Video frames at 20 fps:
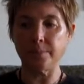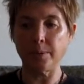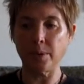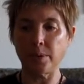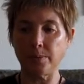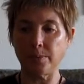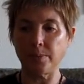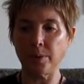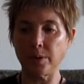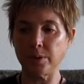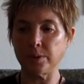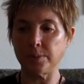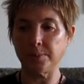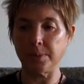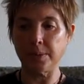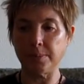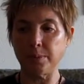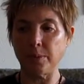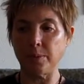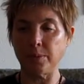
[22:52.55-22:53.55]
approach
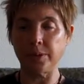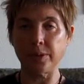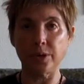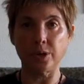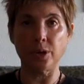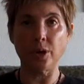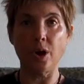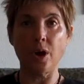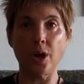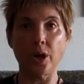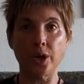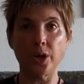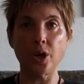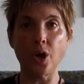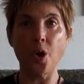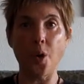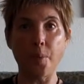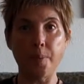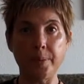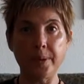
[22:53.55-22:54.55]
people with your heart
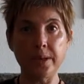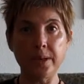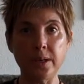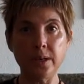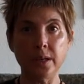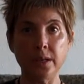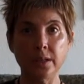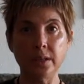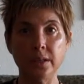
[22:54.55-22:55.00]
open